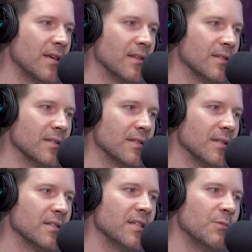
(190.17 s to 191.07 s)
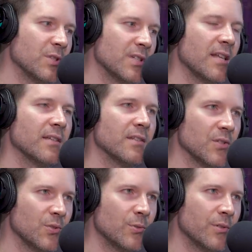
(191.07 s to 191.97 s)
and this and this. He was telling
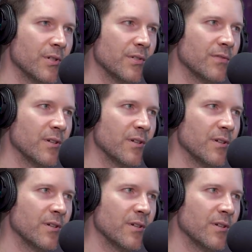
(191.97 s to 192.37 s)
the stories